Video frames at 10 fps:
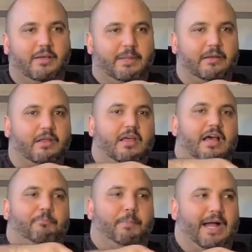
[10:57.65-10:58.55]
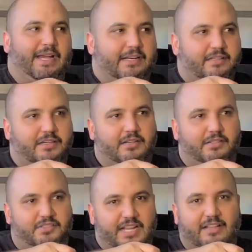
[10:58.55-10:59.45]
I mean, mine I did
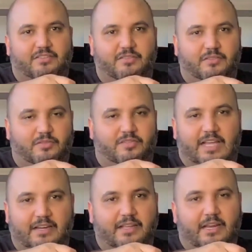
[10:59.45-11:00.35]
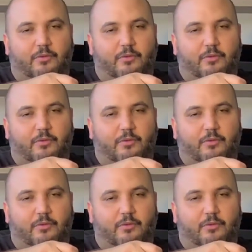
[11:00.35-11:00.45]
in a chat setting,